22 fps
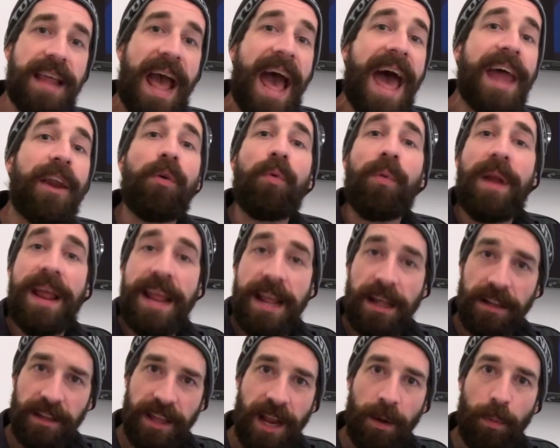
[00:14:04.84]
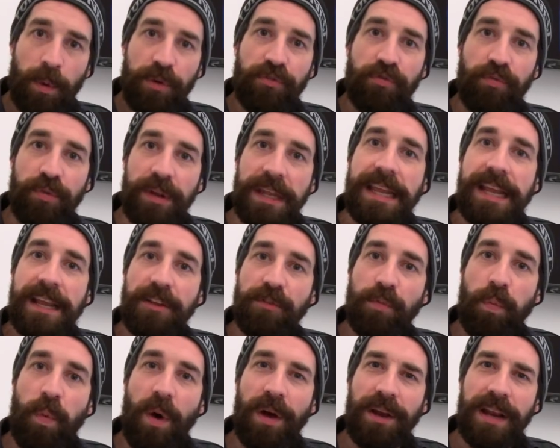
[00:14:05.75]
data wrangling, which really
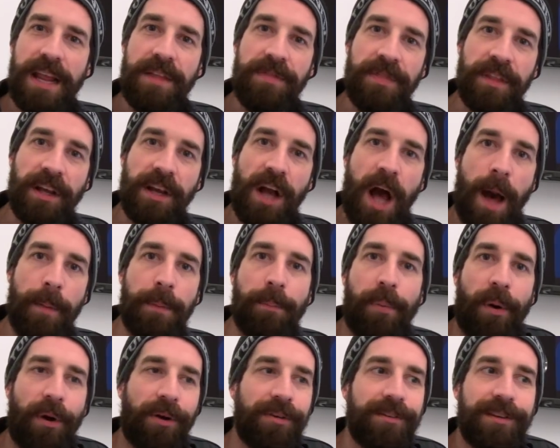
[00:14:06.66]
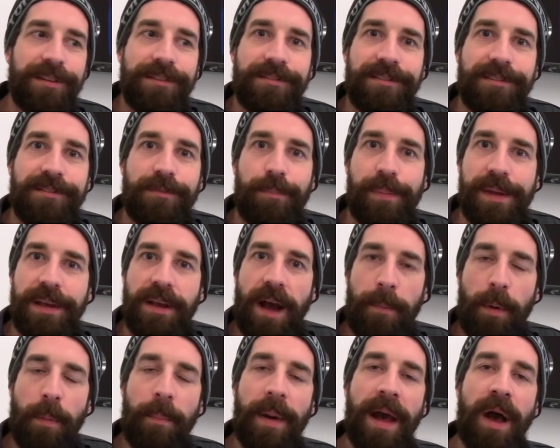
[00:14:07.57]
is what in the common parlance it's
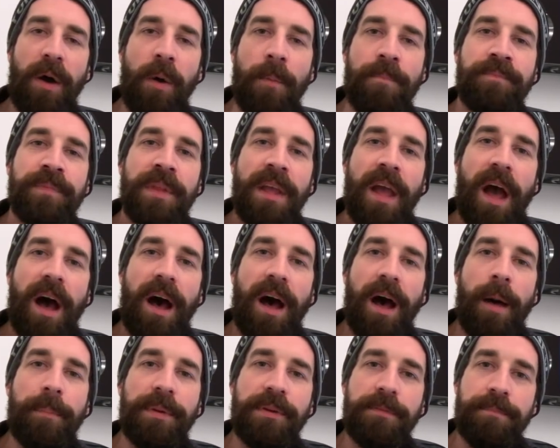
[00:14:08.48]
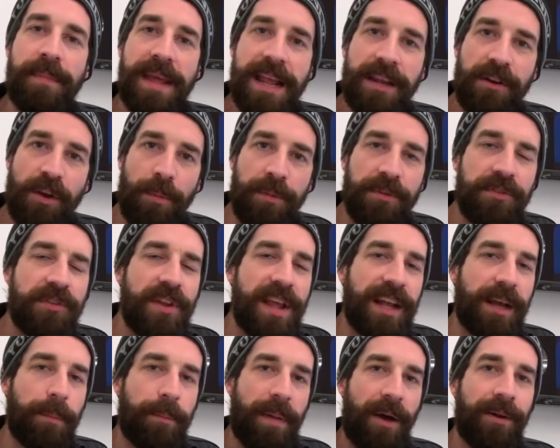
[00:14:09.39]
become about. But make no
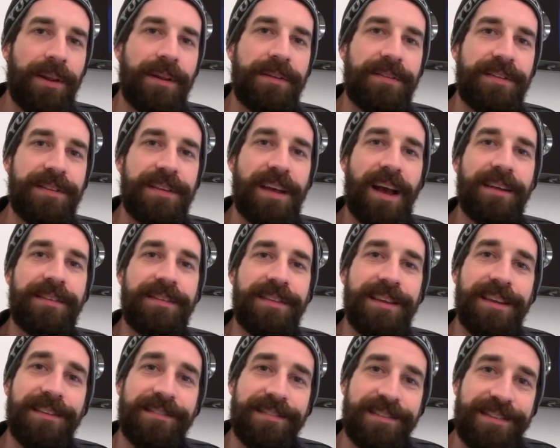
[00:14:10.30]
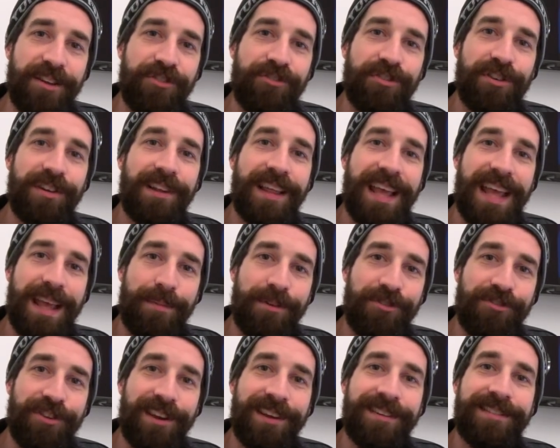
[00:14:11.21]
mistake about it, DIT is digital
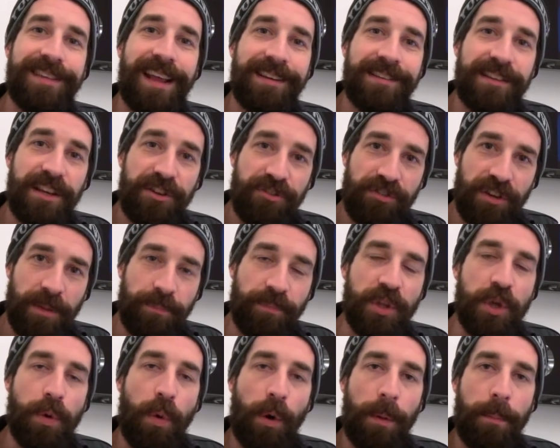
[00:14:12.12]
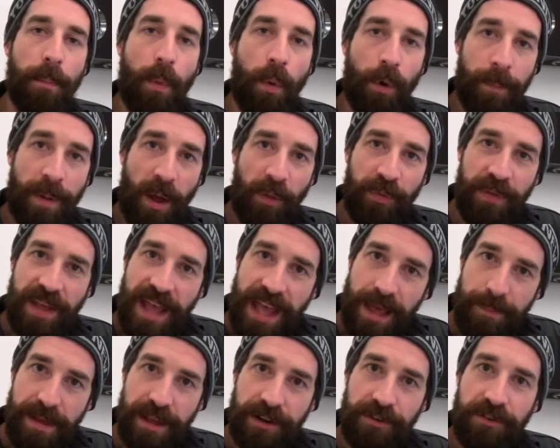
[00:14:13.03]
imaging technician. You are more about the
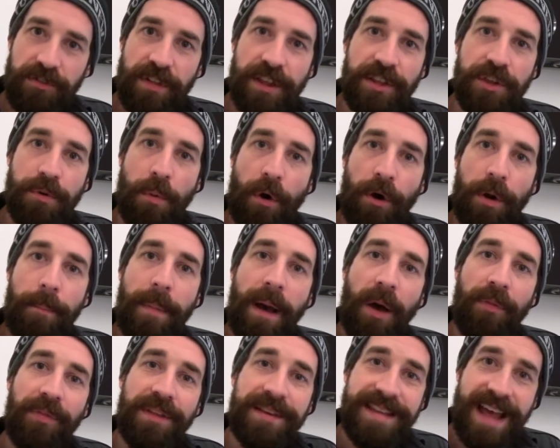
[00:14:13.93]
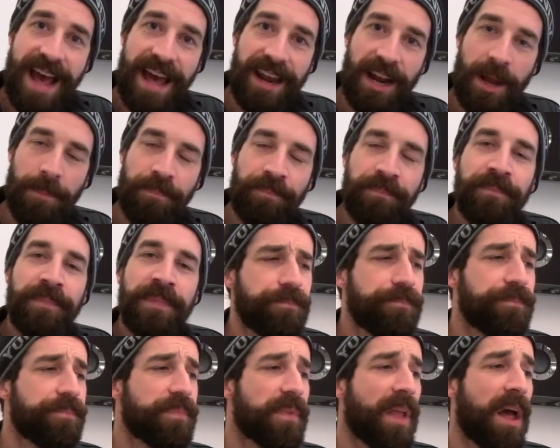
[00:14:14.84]
image than you are about the data.
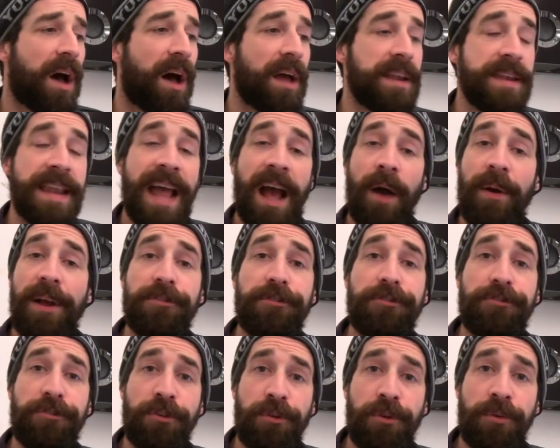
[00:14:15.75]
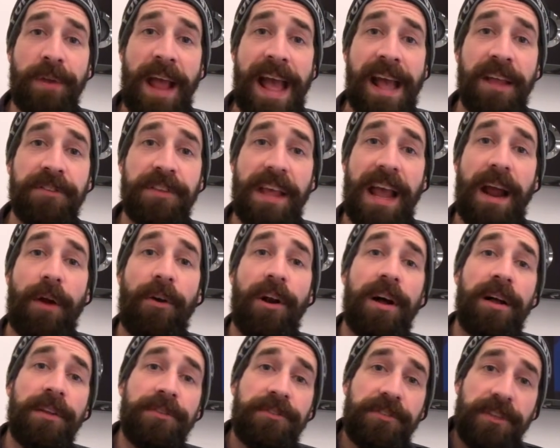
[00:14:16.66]
Now, as soon as our
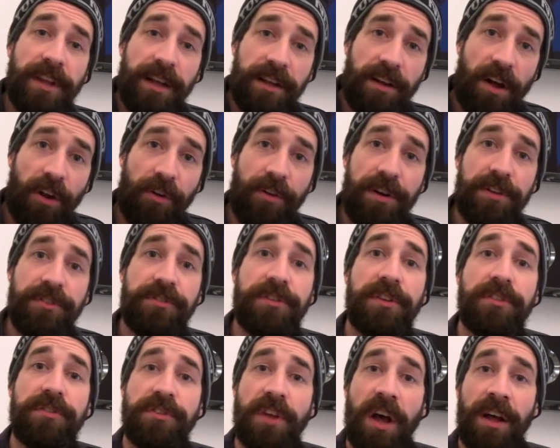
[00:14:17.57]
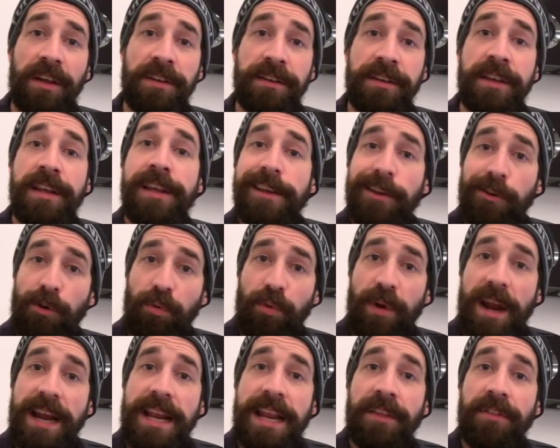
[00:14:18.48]
onset colorist is done
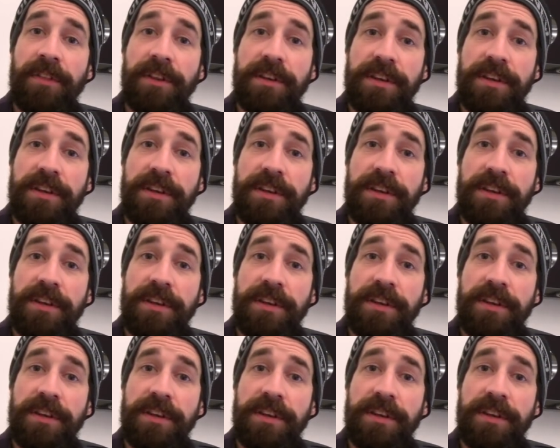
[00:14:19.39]
creating the